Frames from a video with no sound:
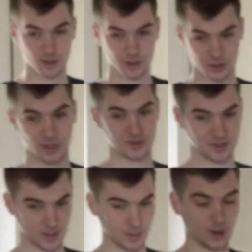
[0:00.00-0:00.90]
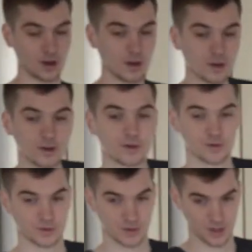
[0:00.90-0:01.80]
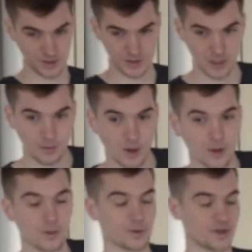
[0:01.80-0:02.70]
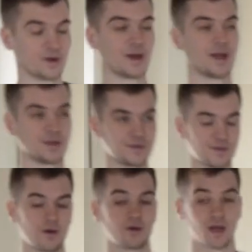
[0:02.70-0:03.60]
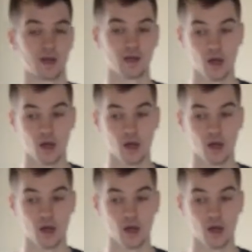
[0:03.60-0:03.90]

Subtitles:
Toss a ball. You toss a ball with your hands. Okay.